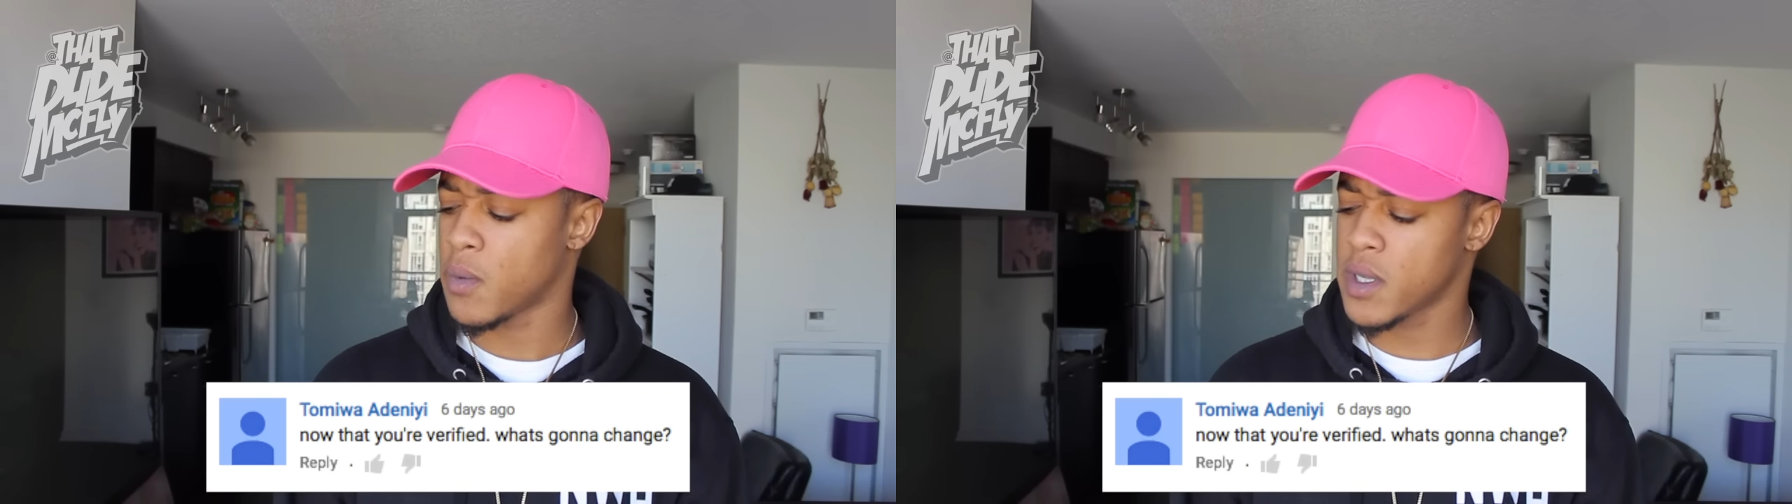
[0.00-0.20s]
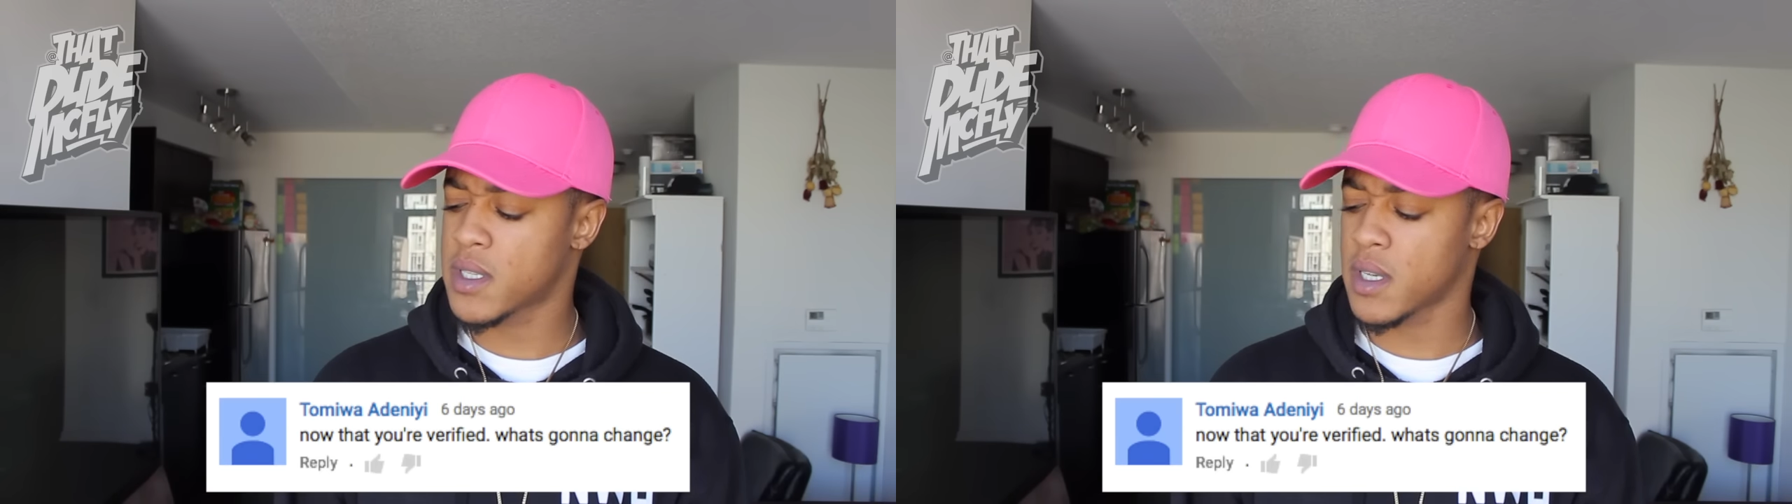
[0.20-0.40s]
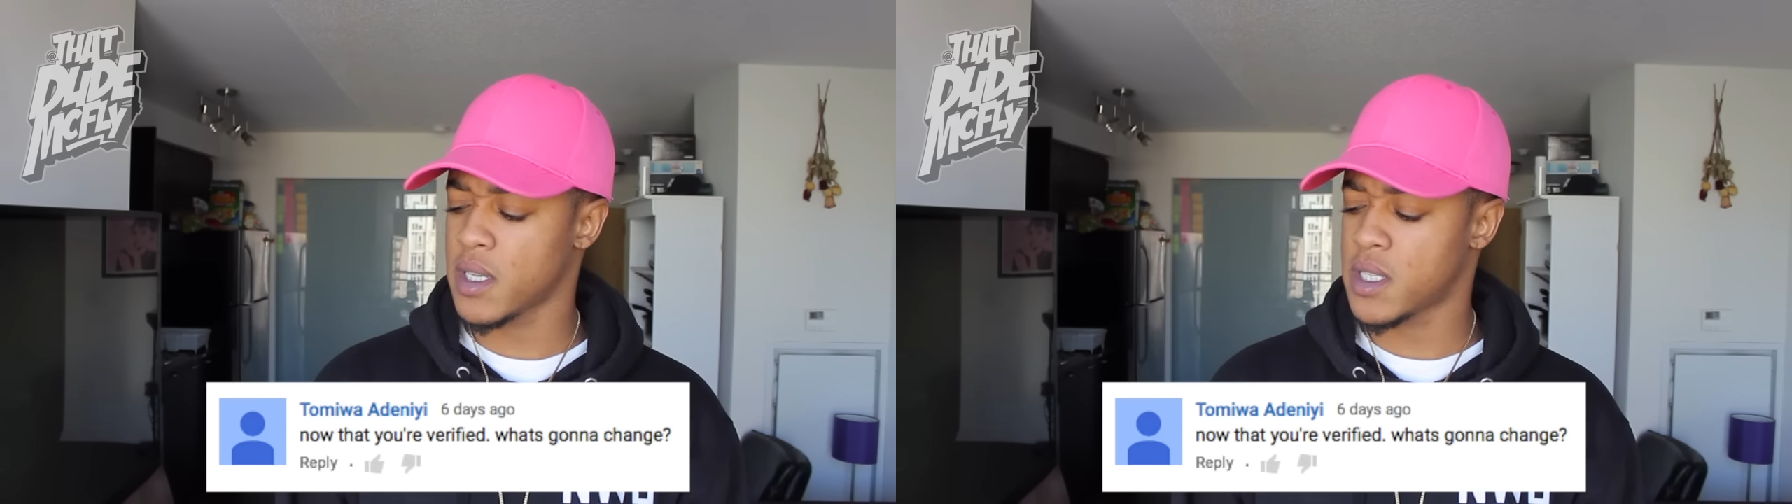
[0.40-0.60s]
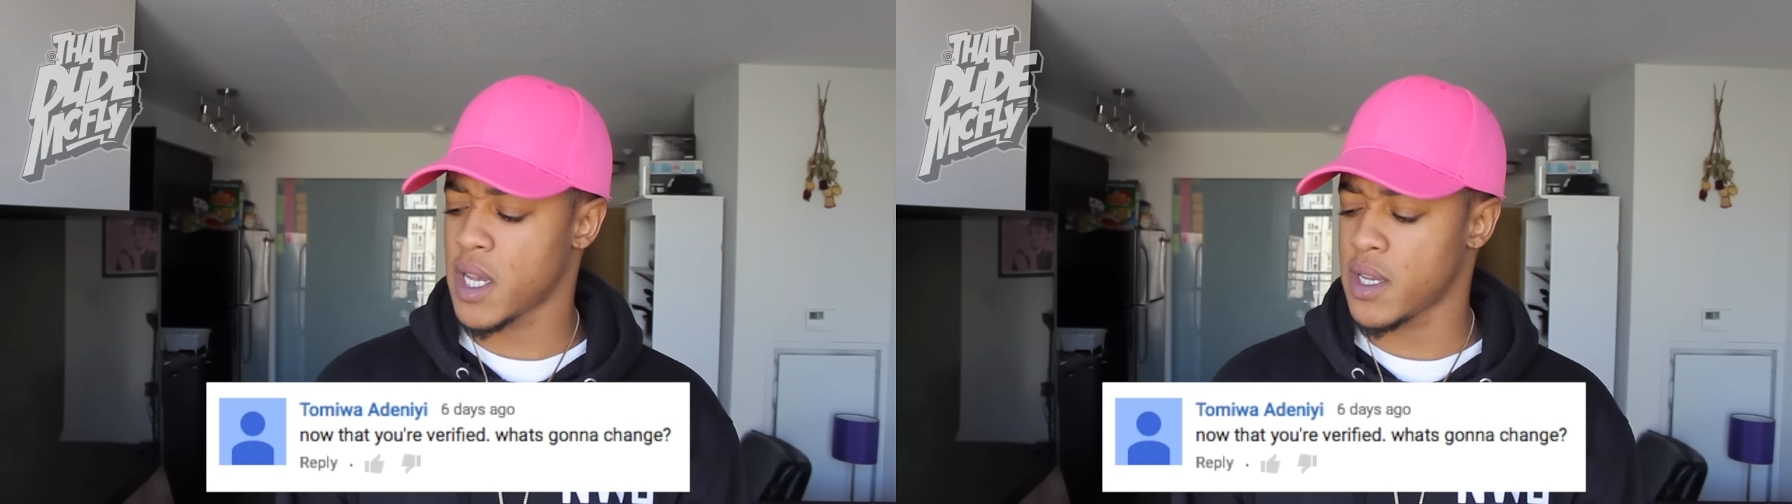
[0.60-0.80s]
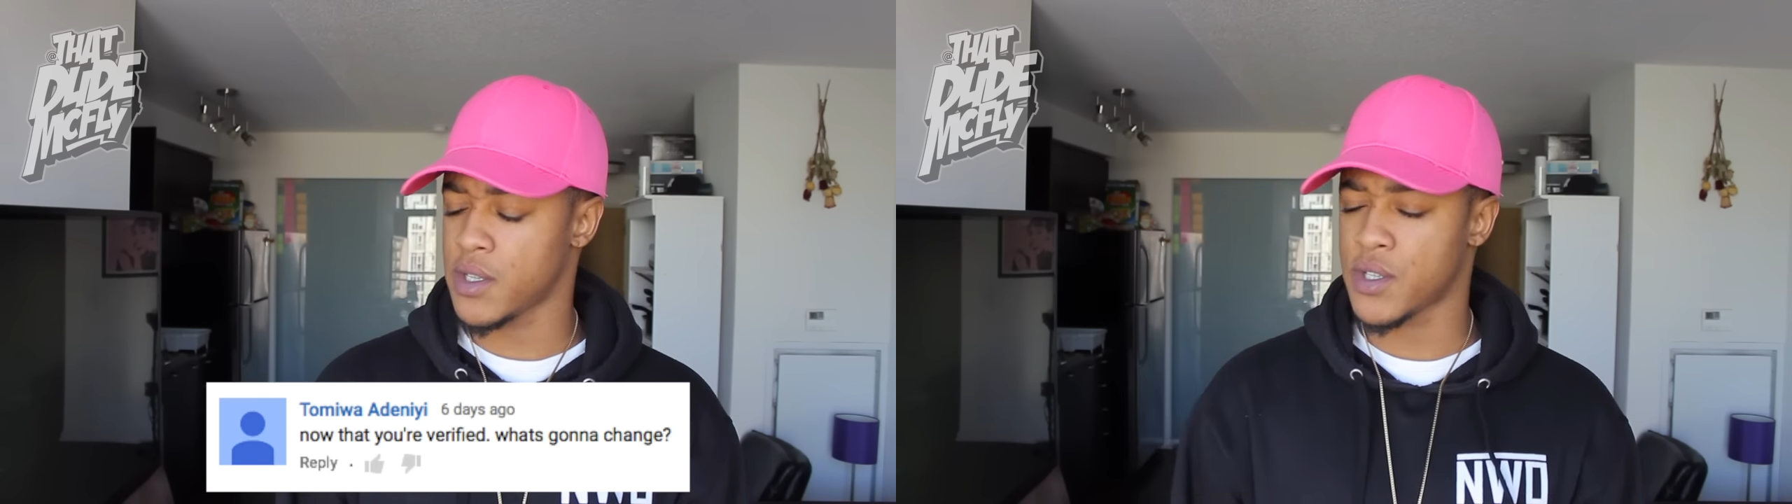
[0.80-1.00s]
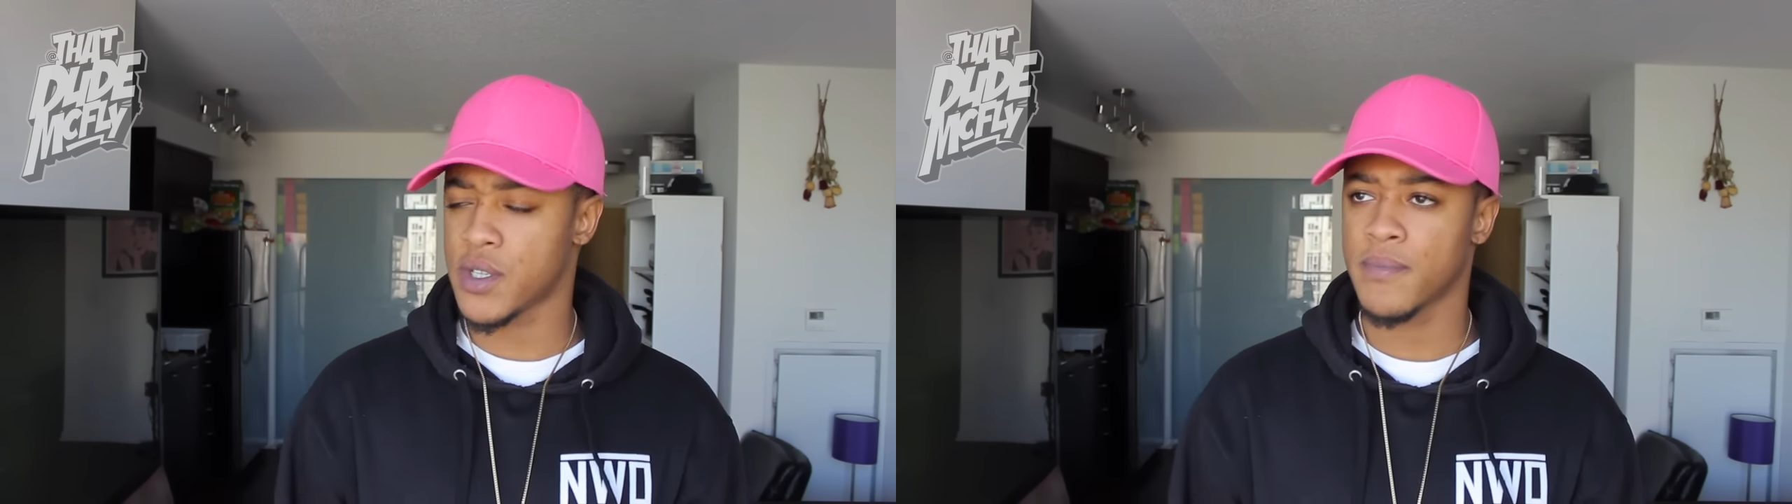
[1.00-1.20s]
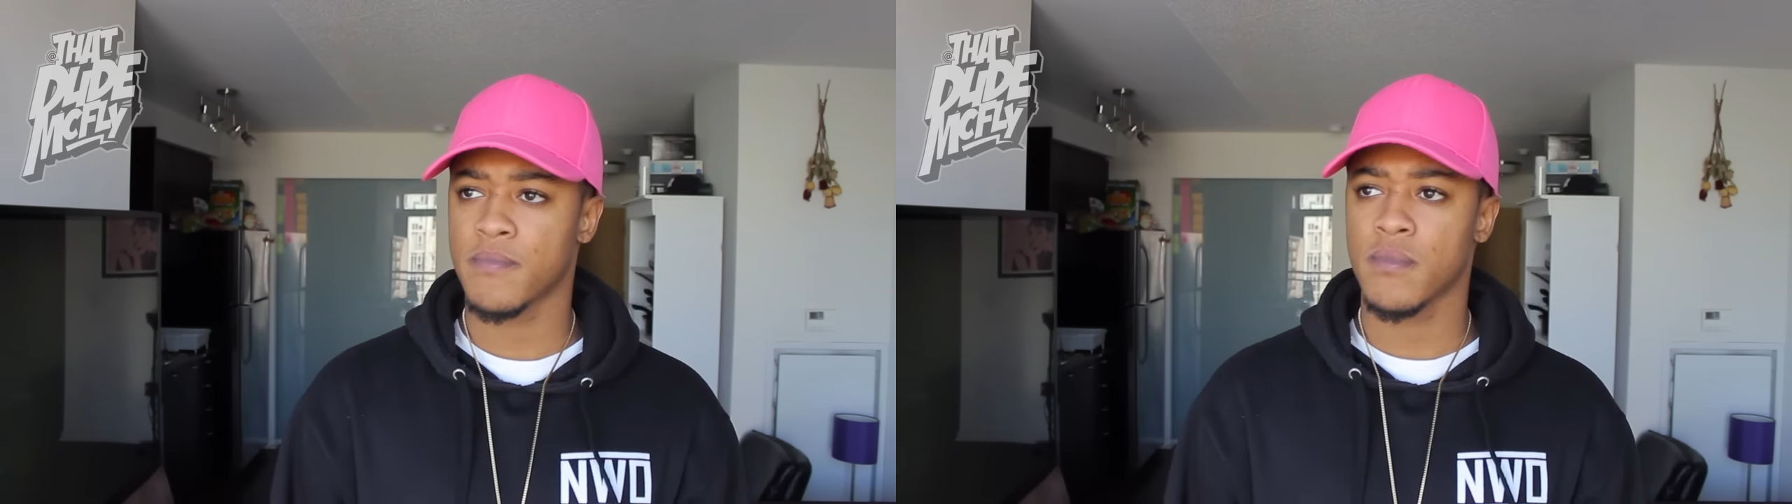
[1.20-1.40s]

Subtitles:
what's gonna change?